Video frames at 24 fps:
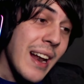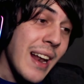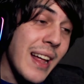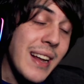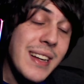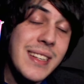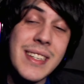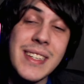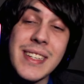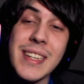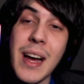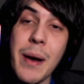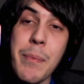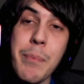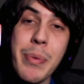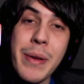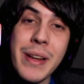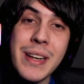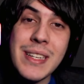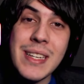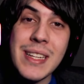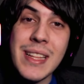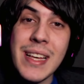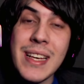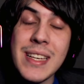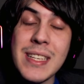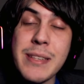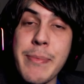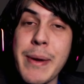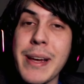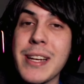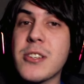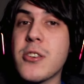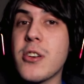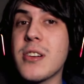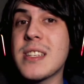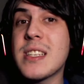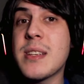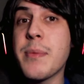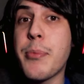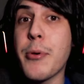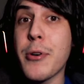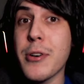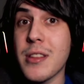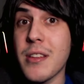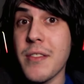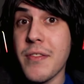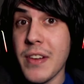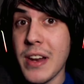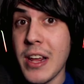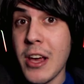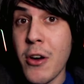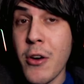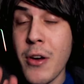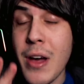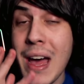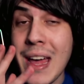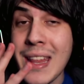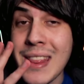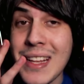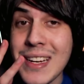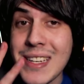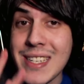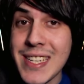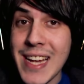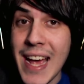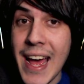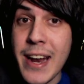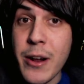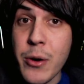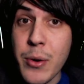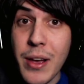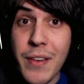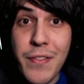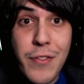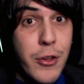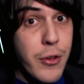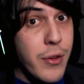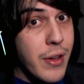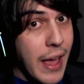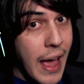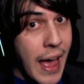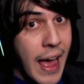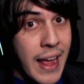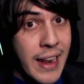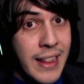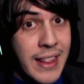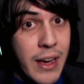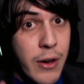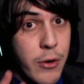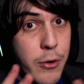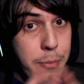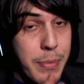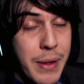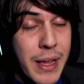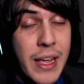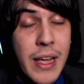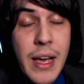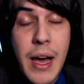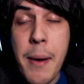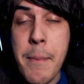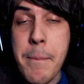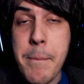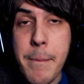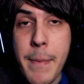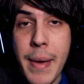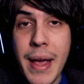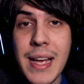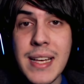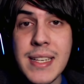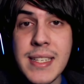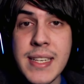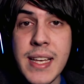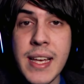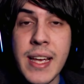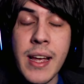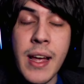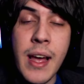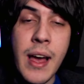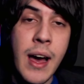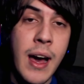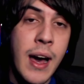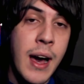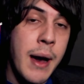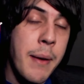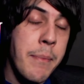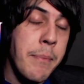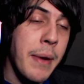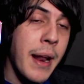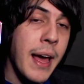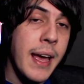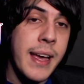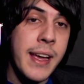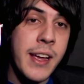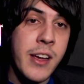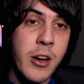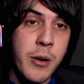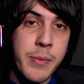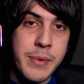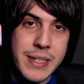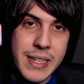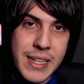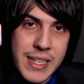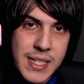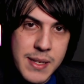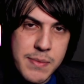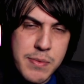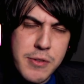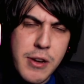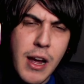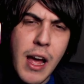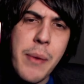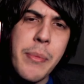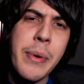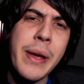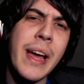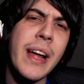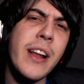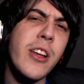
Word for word: Let's jump into this. Make sure to support the video and the channel if you can. That would be amazing. Um, liking, commenting, and subscribing.